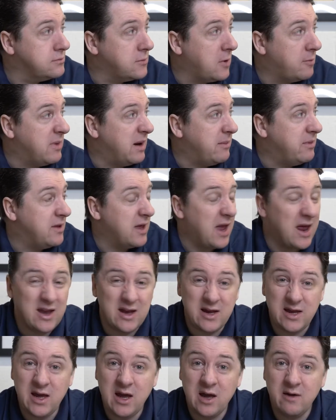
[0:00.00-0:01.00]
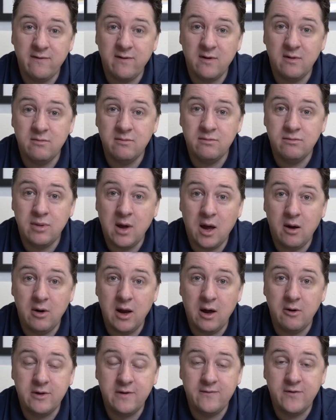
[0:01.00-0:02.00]
maybe they're headed here from how
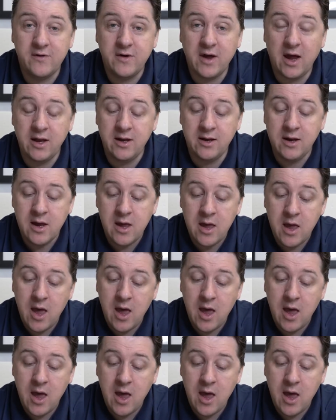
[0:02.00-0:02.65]
loud they're just getting.